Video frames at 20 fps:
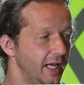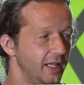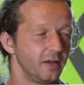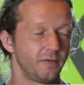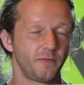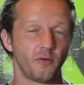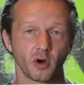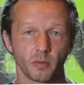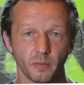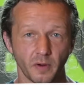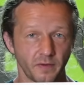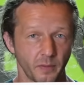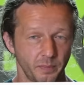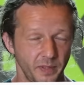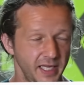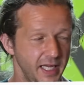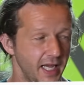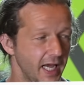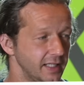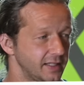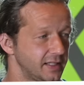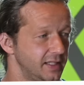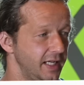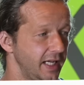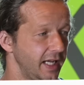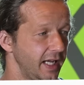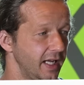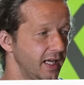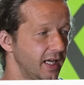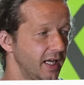in the form of a P S
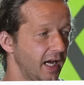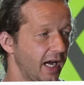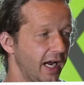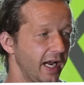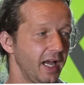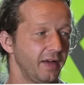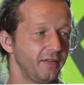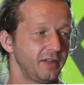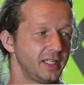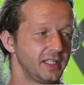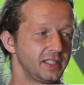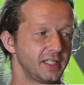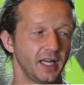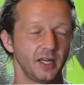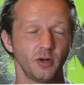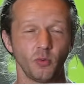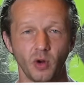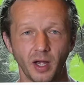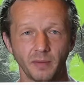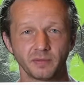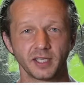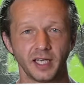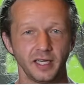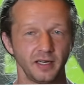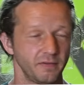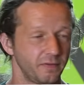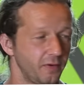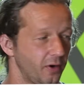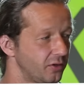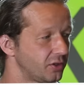D. I haven't designed a
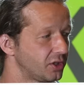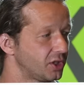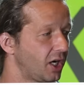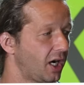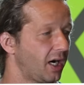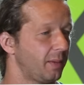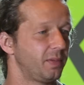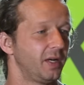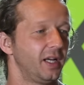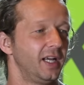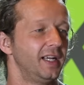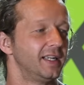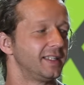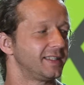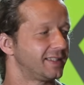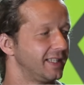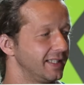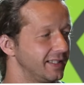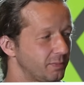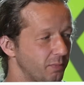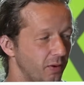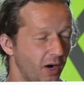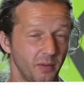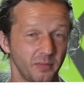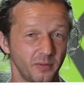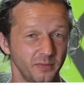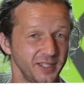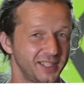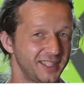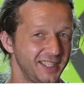website in Photoshop since
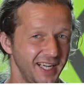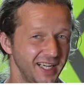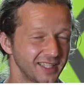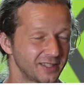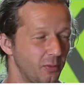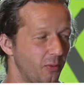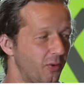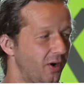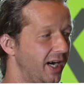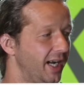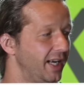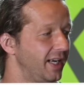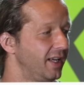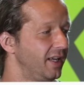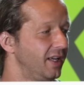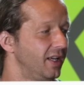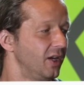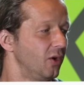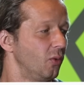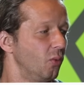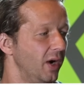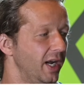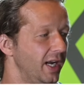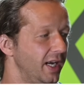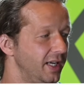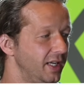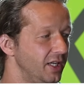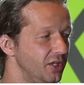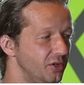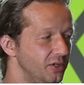probably C S one,
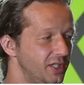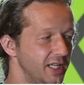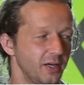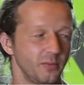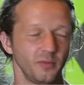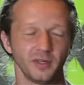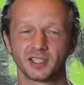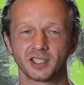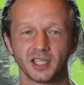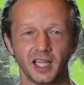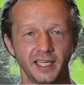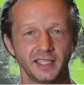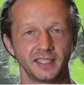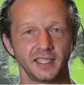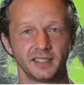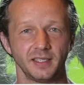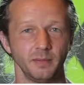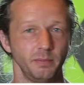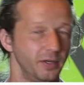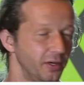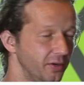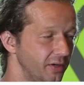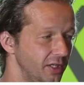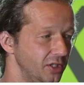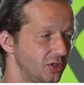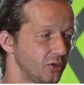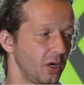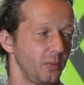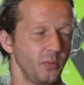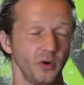when you did it with slices and built
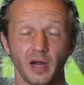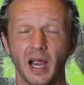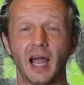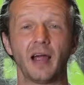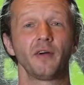in Dreamweaver.